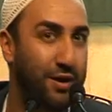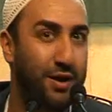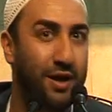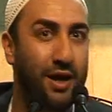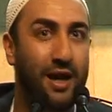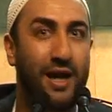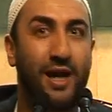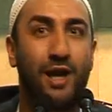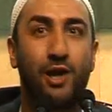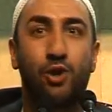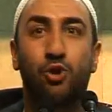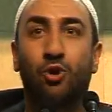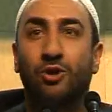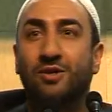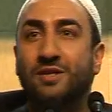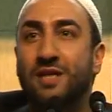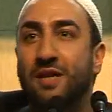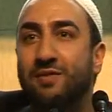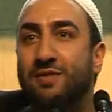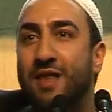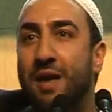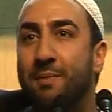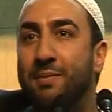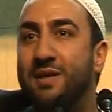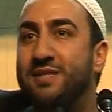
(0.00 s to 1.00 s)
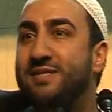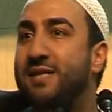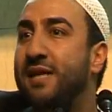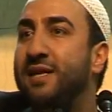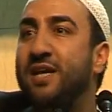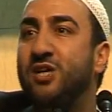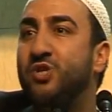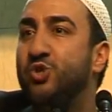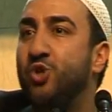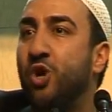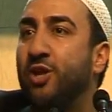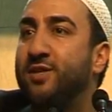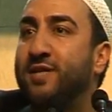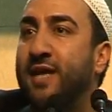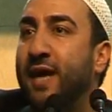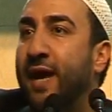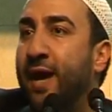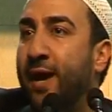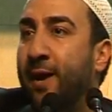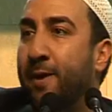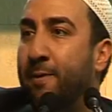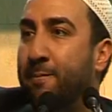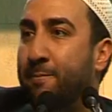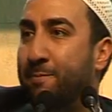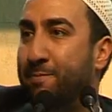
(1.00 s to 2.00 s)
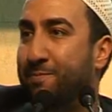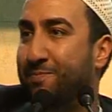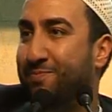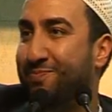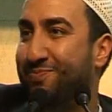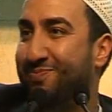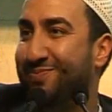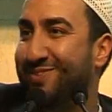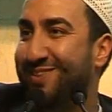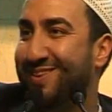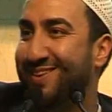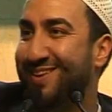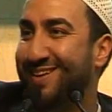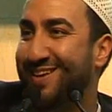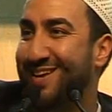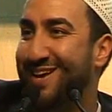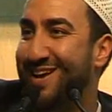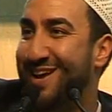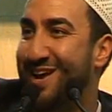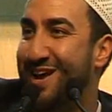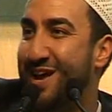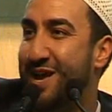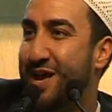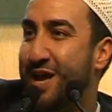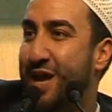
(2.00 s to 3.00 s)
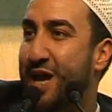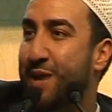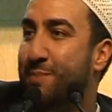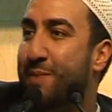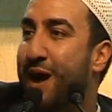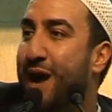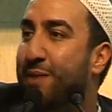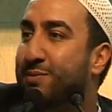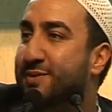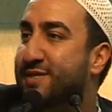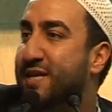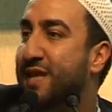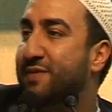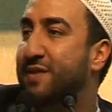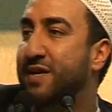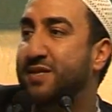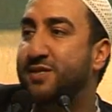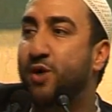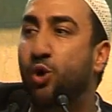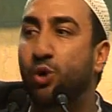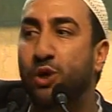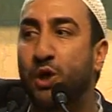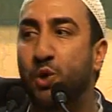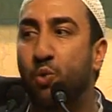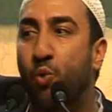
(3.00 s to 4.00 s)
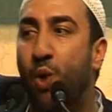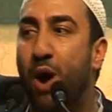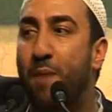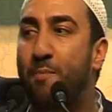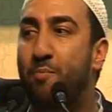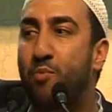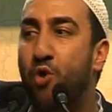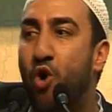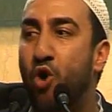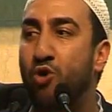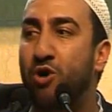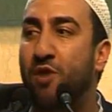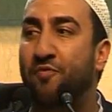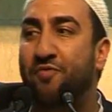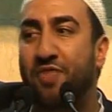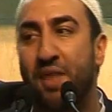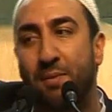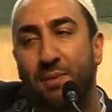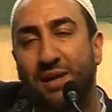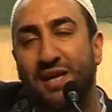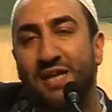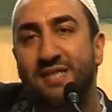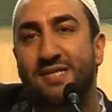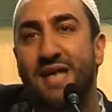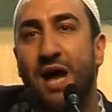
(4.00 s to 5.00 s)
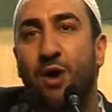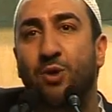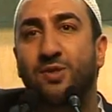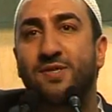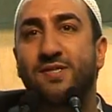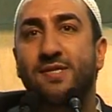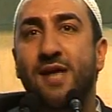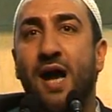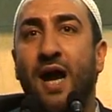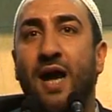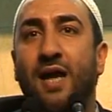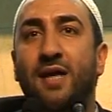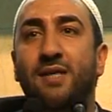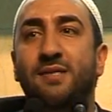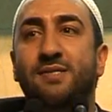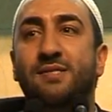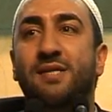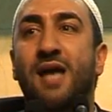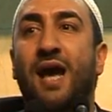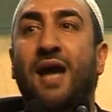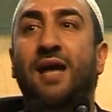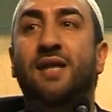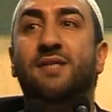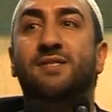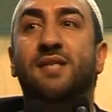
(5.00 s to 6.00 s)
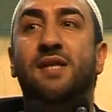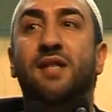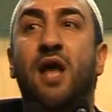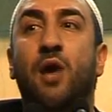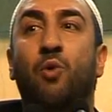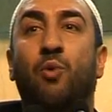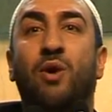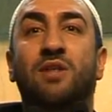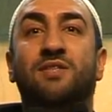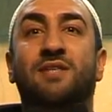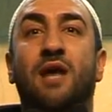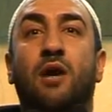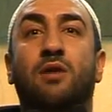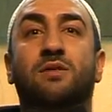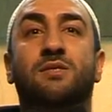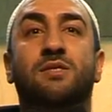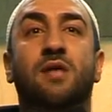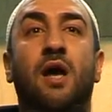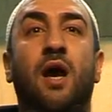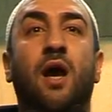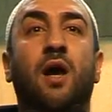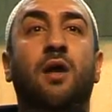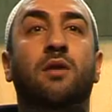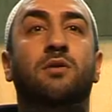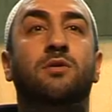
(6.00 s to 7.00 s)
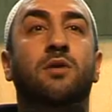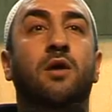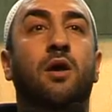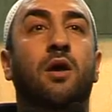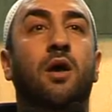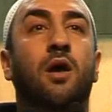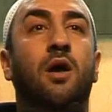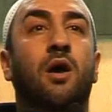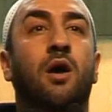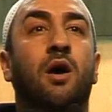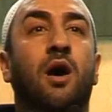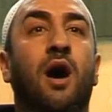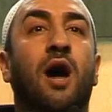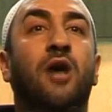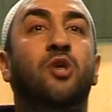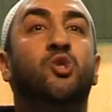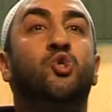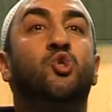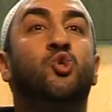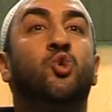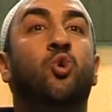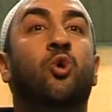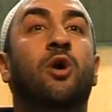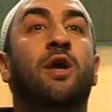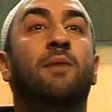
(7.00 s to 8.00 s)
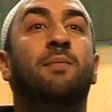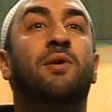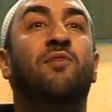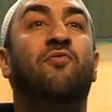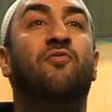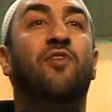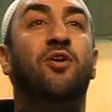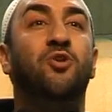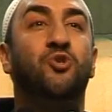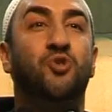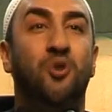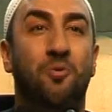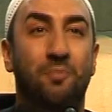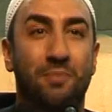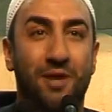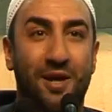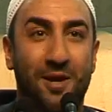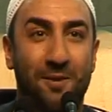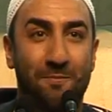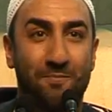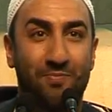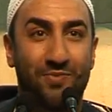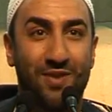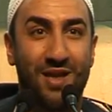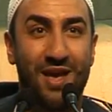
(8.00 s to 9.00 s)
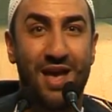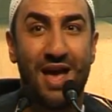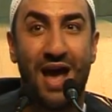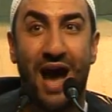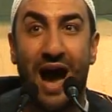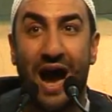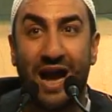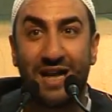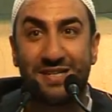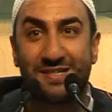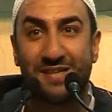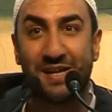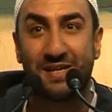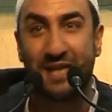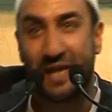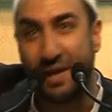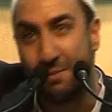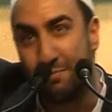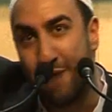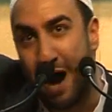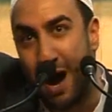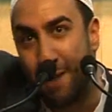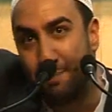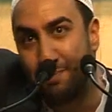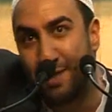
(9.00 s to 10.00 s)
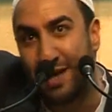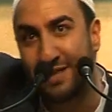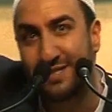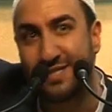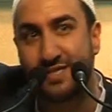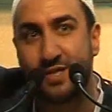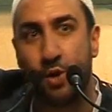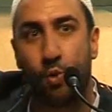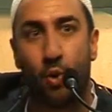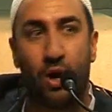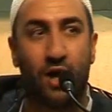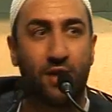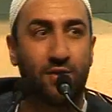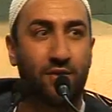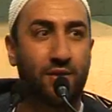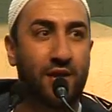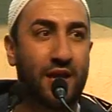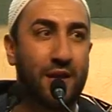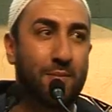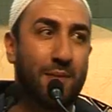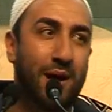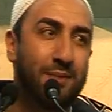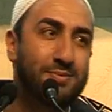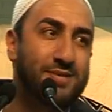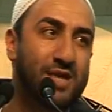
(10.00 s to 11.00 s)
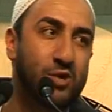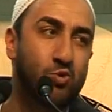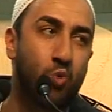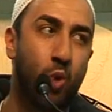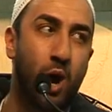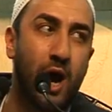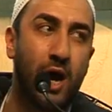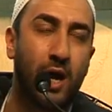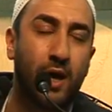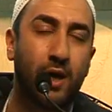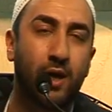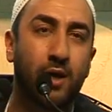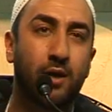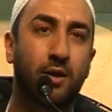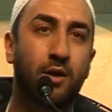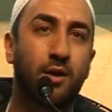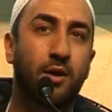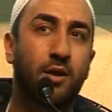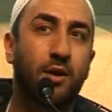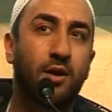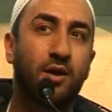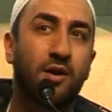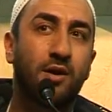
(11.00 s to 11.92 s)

He looked at them, he said, he's not here. Imam said, there's only one more of them and he's outside. Sayyid said, I went outside, I saw him in front of me. I said, Imam, that's the one. Imam said, why?